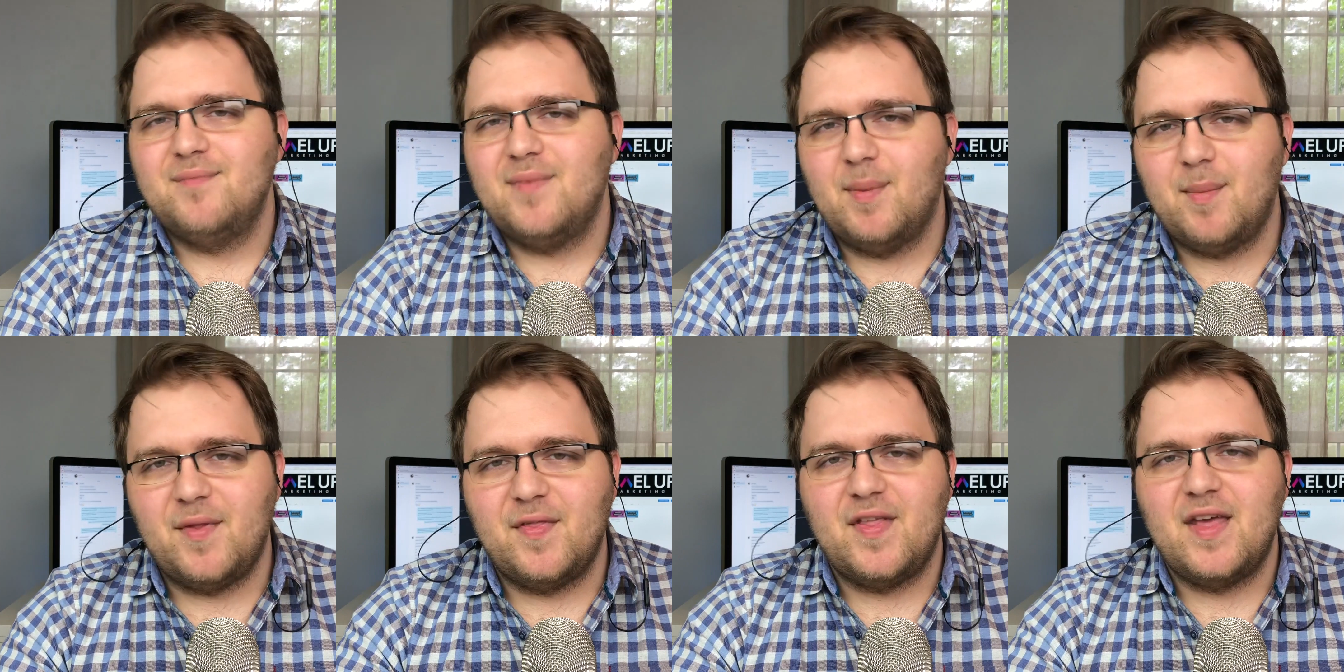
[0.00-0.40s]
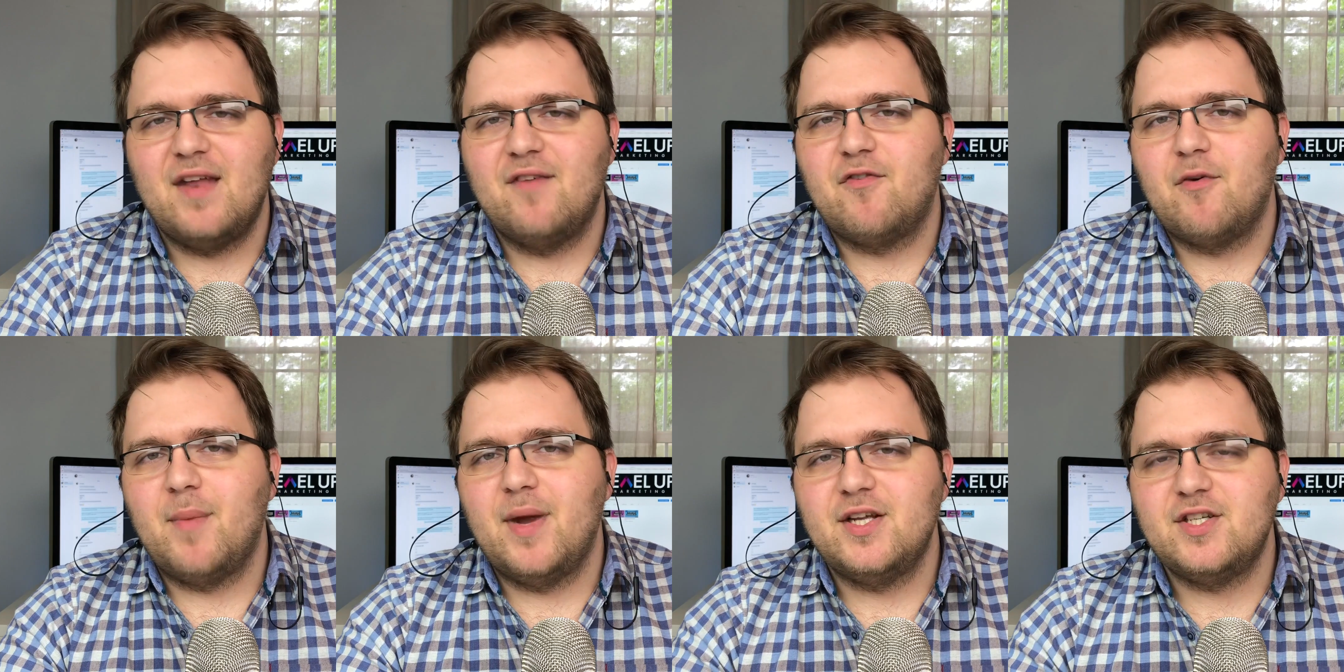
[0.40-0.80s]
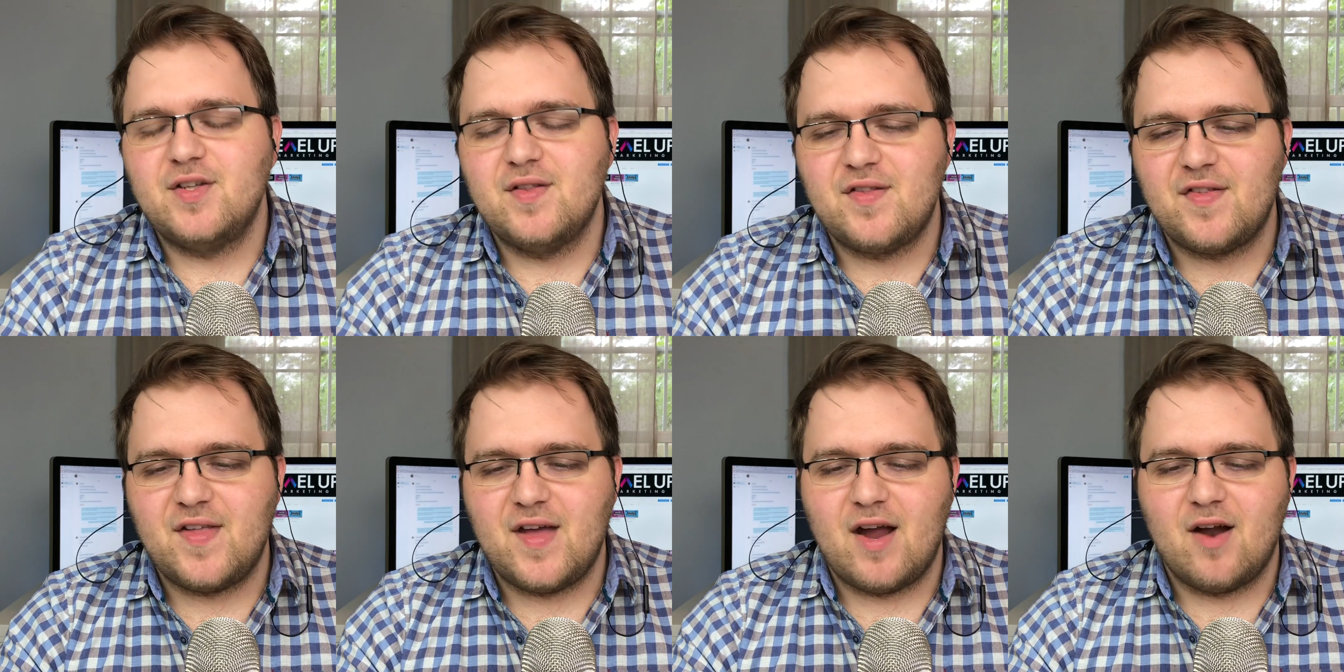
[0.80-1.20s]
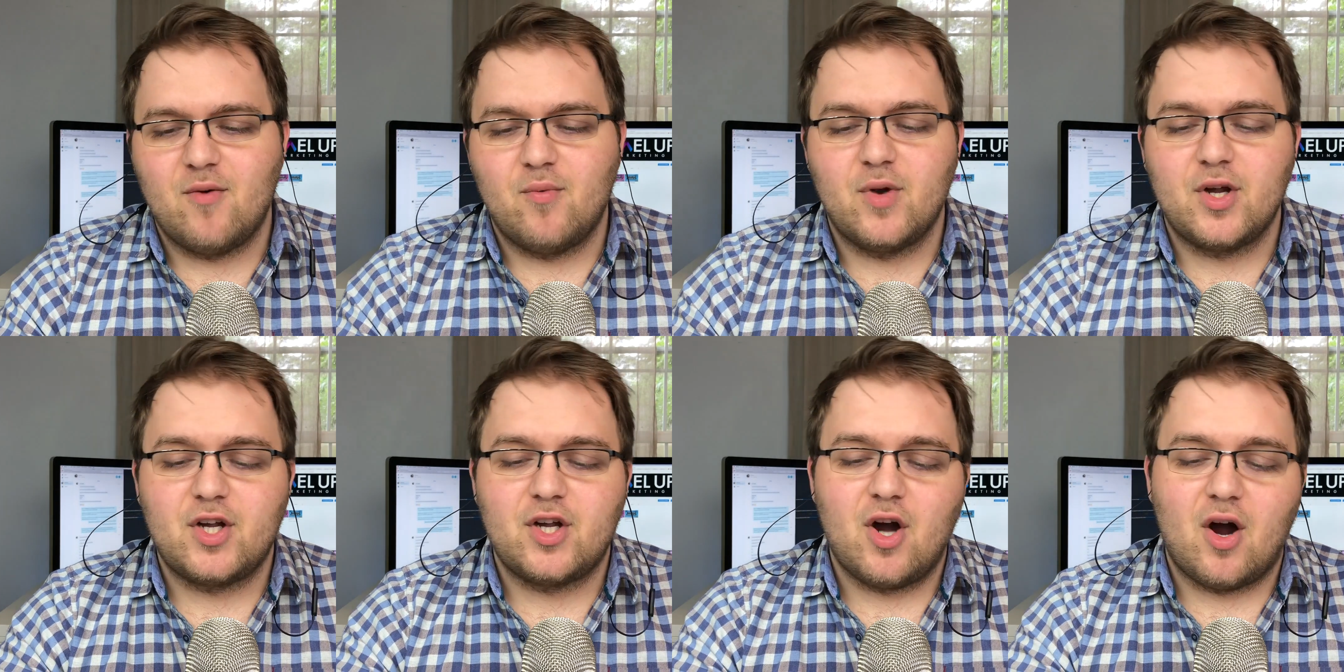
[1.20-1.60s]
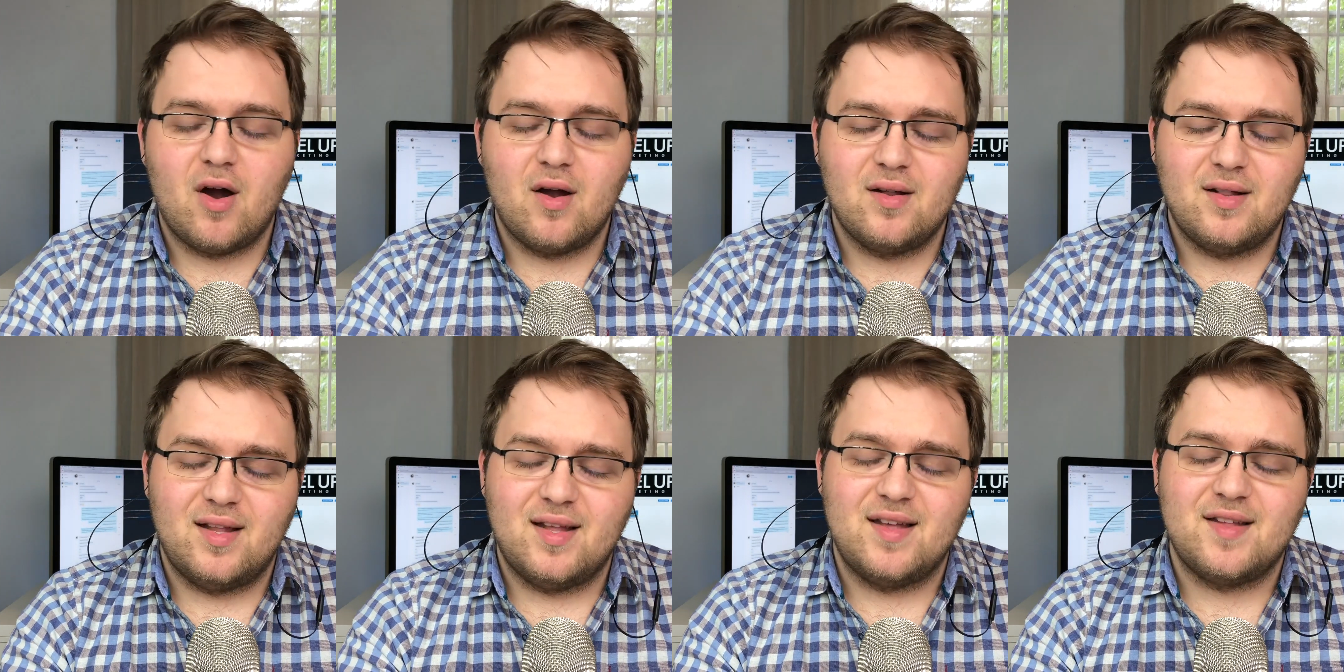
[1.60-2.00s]
I mean, the information's there.
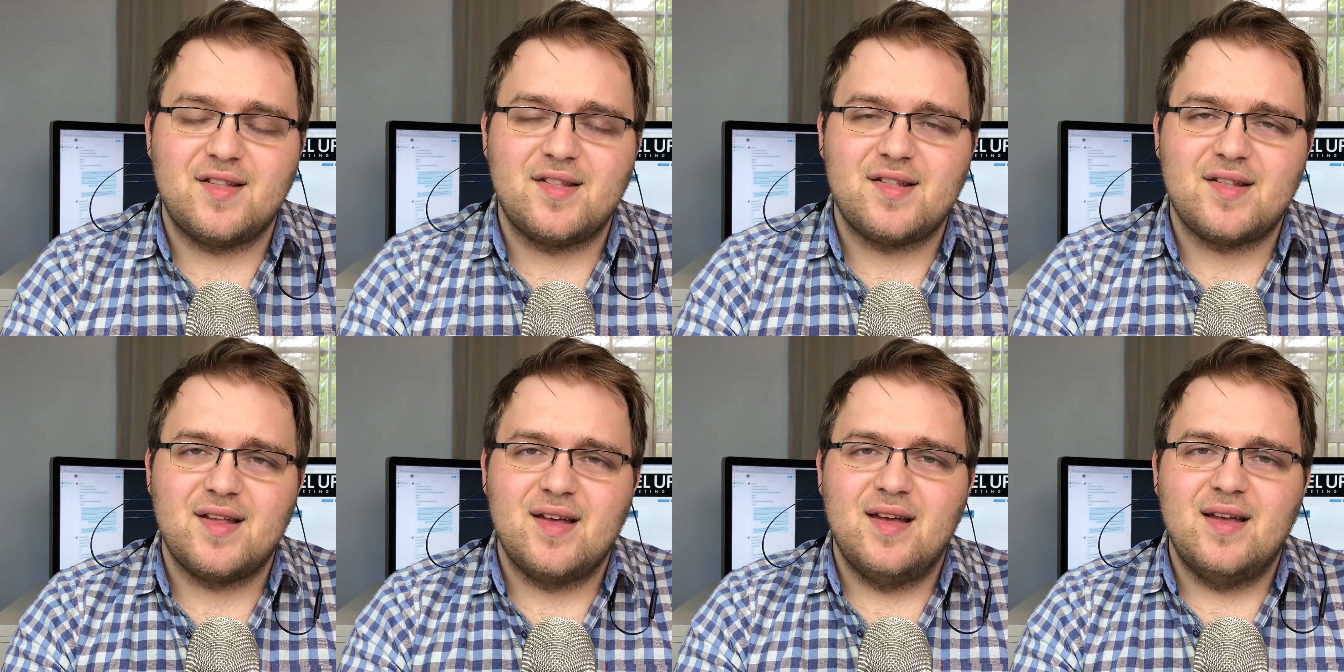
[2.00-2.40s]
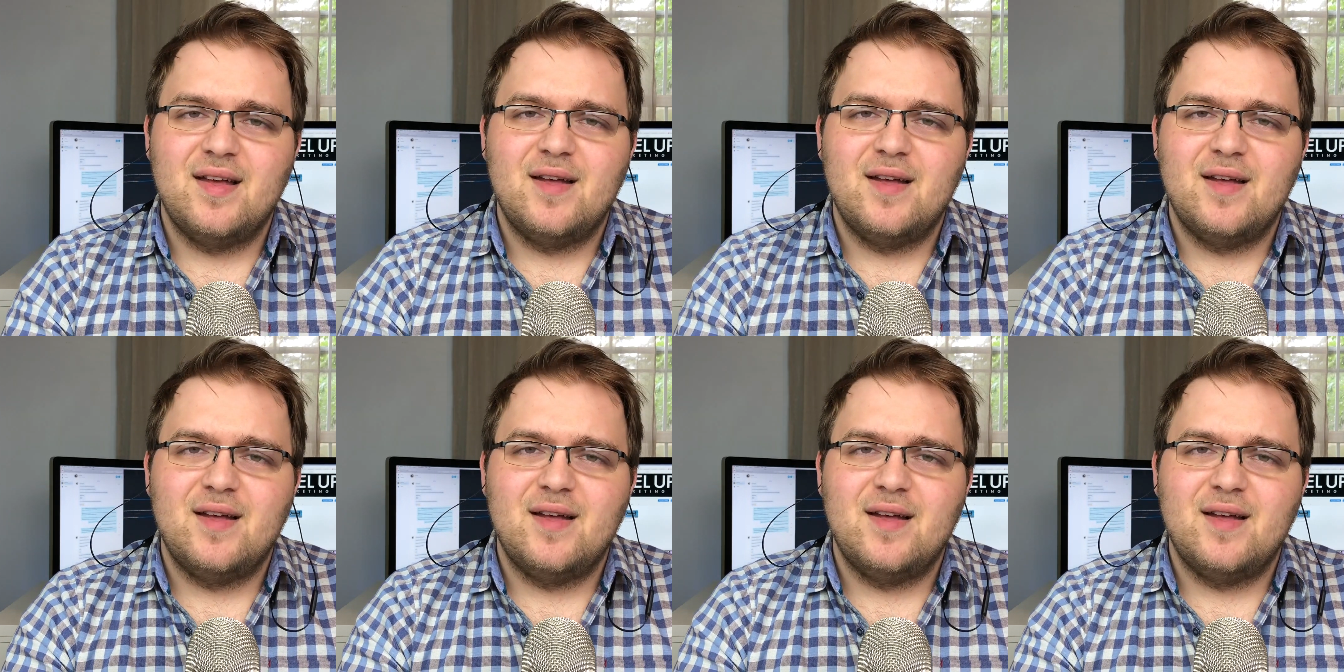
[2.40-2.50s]
Regardless,